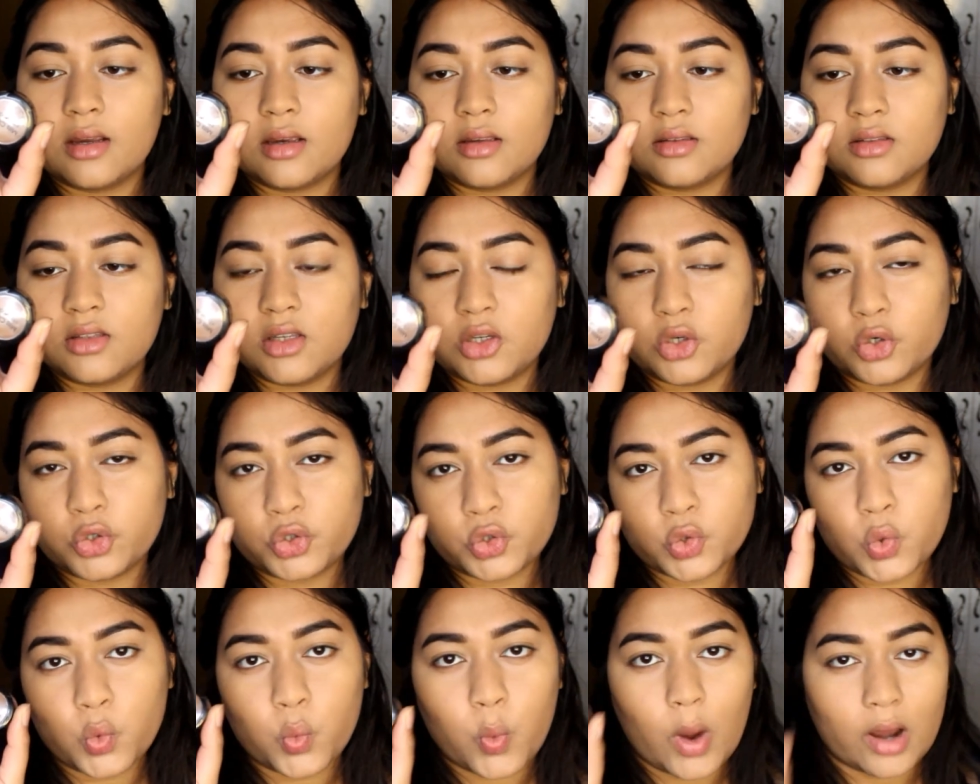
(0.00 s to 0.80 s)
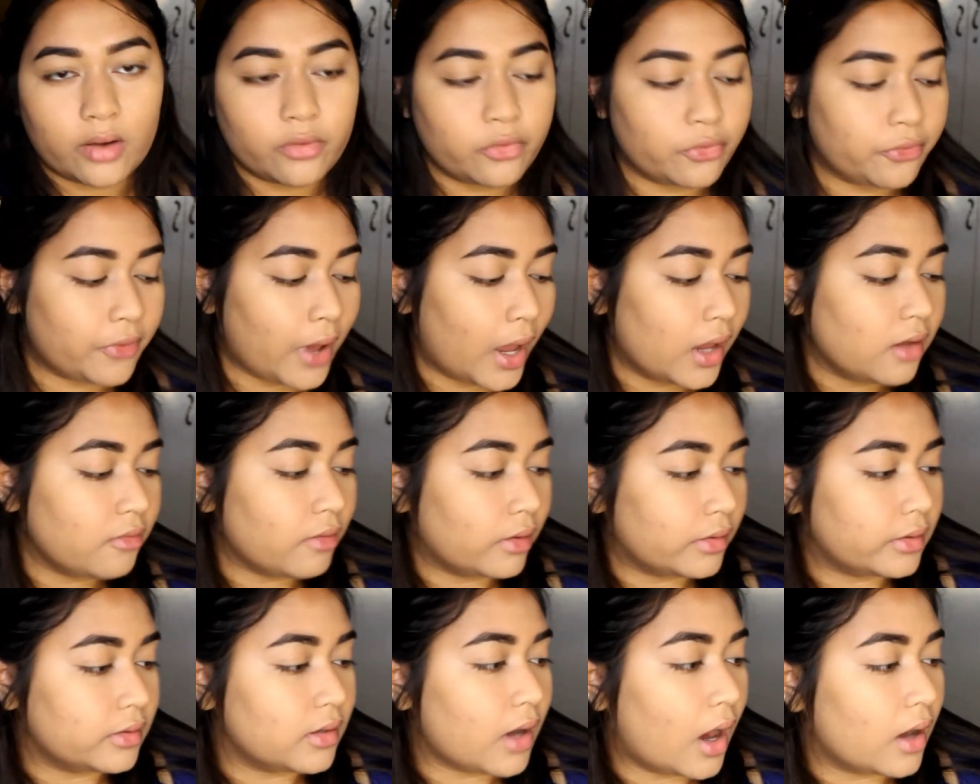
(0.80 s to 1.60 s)
0215
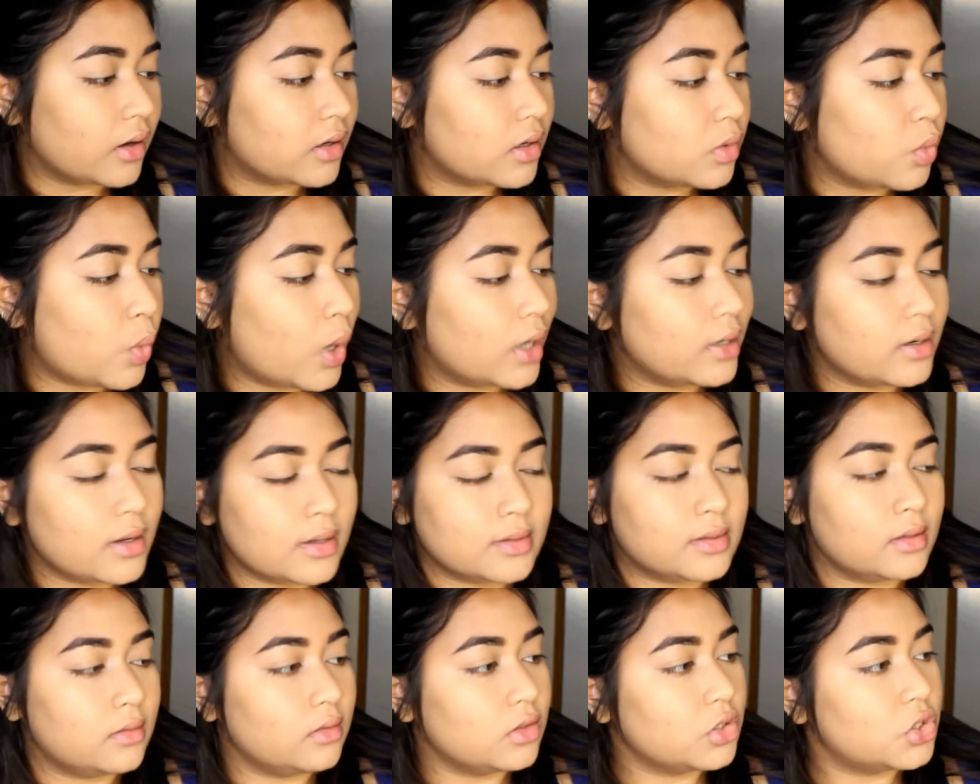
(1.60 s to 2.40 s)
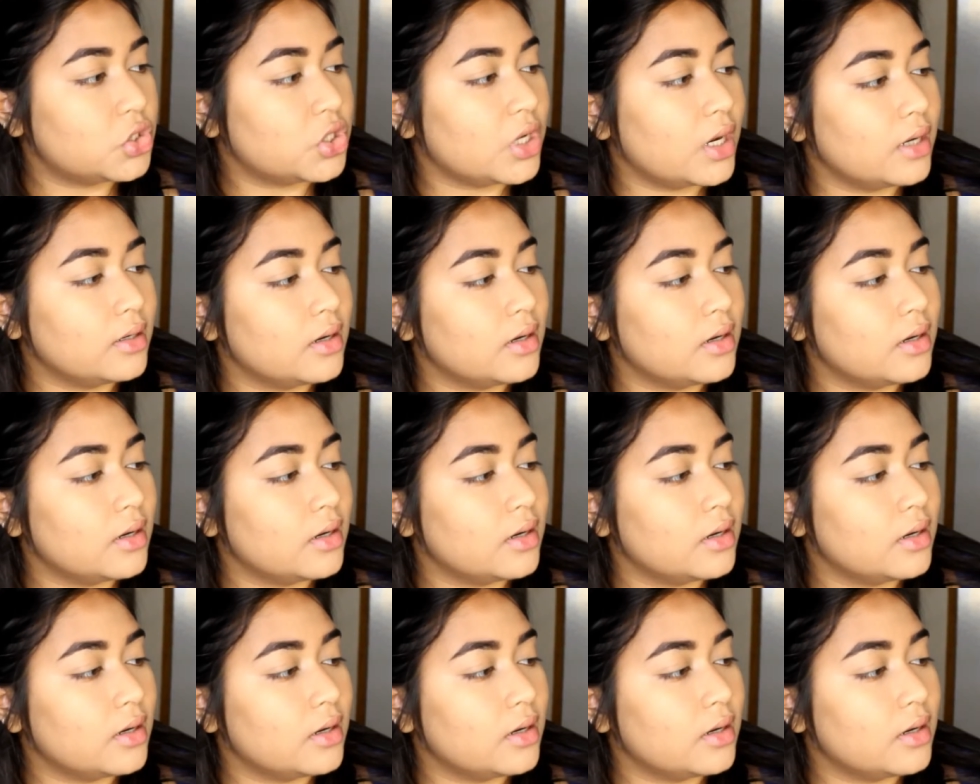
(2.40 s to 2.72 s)
and the darker one is in the shade